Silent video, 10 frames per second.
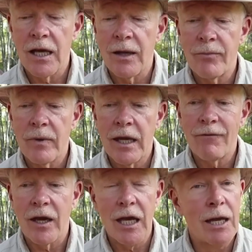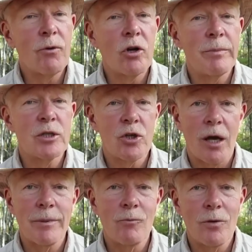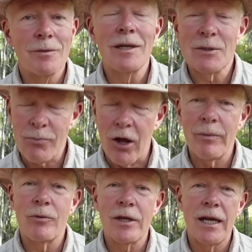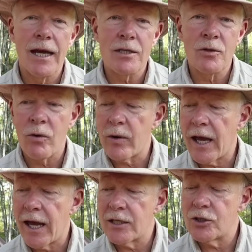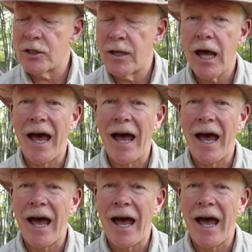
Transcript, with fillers: Um, if I am going to be chopping wood, it's probably with an axe or a hatchet.